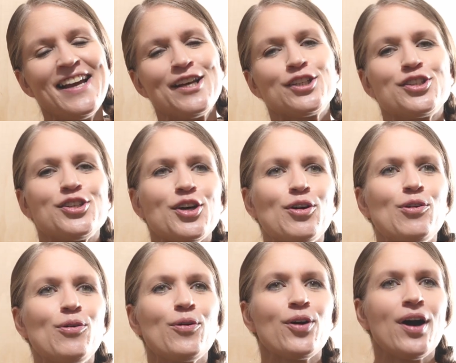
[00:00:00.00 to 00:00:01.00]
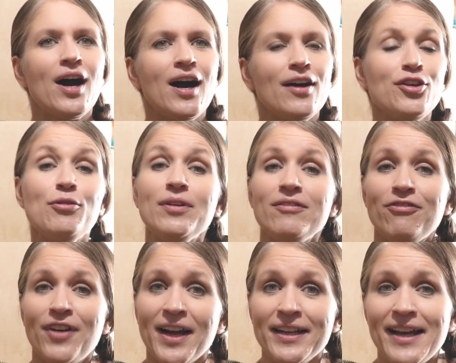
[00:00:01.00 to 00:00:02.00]
So you can
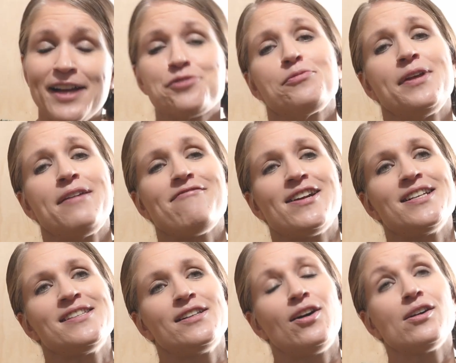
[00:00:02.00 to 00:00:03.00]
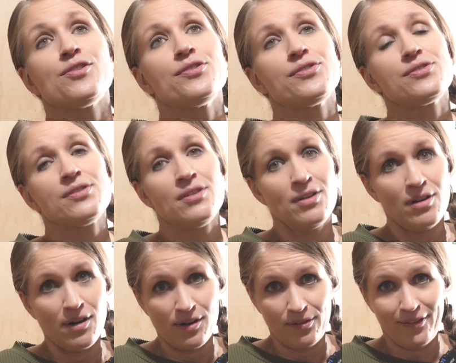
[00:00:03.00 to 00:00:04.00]
find actually venison hearts
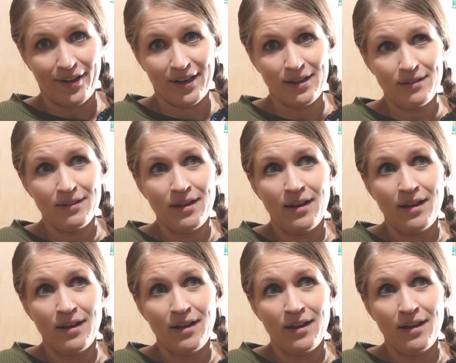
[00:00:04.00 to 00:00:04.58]
online.